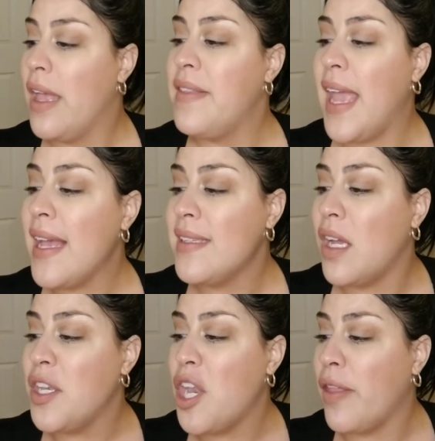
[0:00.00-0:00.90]
They had
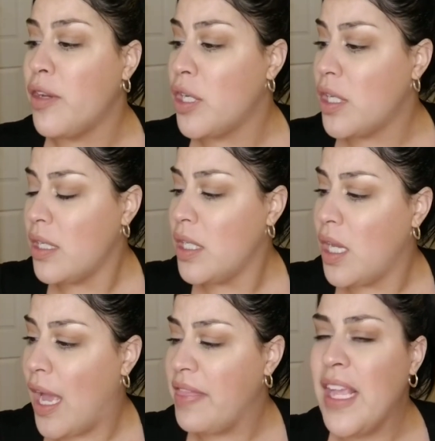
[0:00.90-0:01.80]
another,
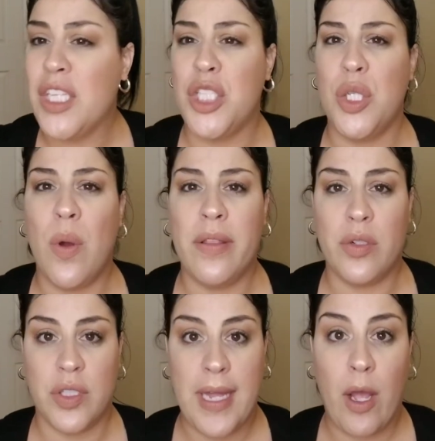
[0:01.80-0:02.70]
I think two other
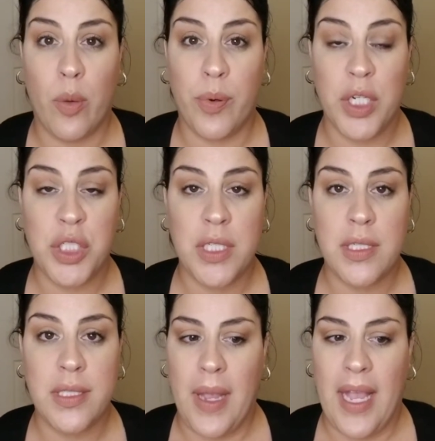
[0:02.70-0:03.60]
style
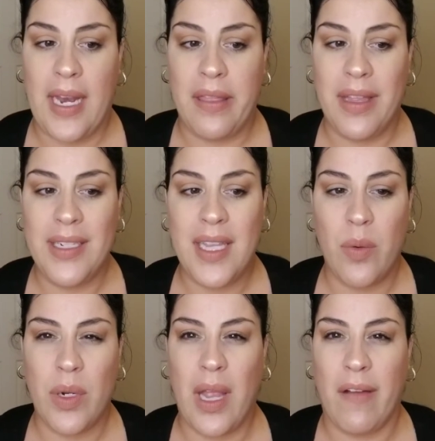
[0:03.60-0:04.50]
brushes, and I think they
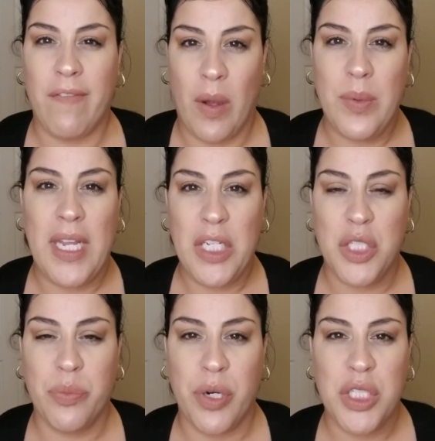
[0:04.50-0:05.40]
were like
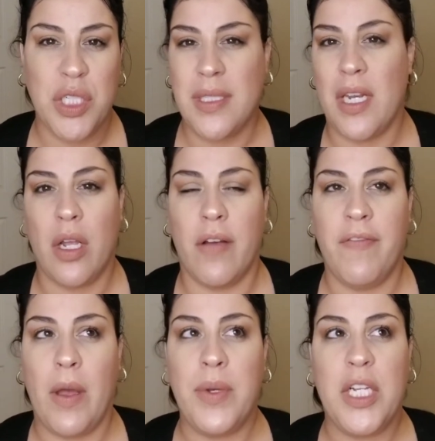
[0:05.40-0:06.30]
foundation brushes and a, a
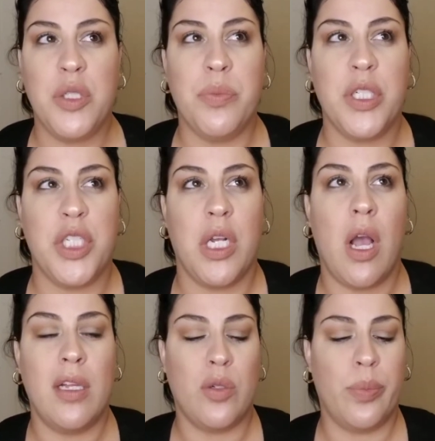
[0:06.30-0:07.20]
foundation brush and a
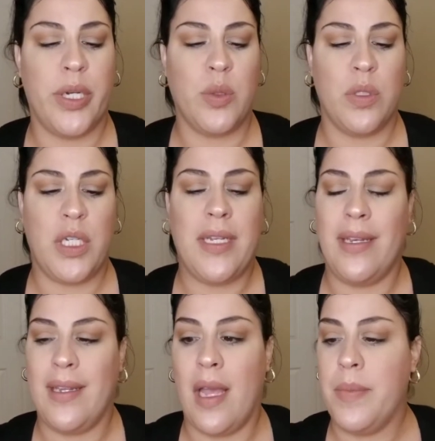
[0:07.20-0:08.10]
contour brush, which I
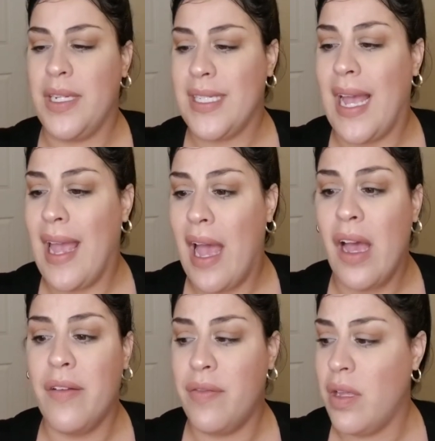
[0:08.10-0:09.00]
didn't get because I
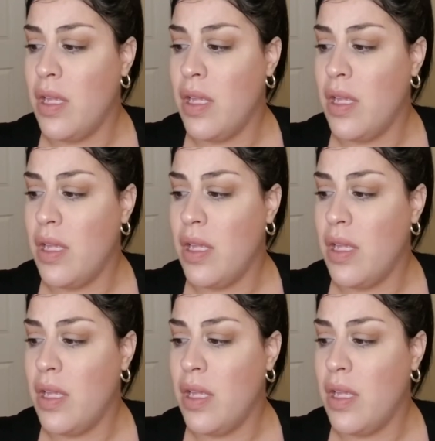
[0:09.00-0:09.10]
have